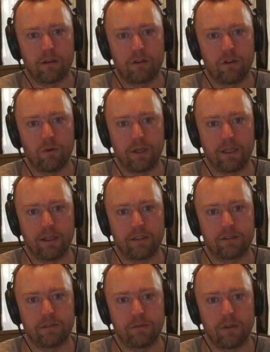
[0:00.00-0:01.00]
two
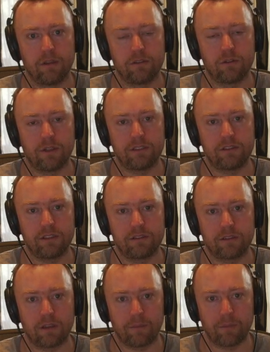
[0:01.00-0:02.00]
inlets. So
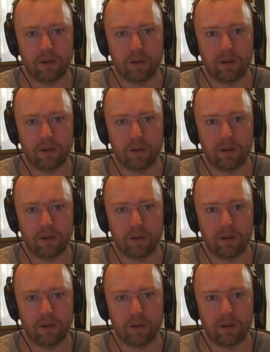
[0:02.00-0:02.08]
I'm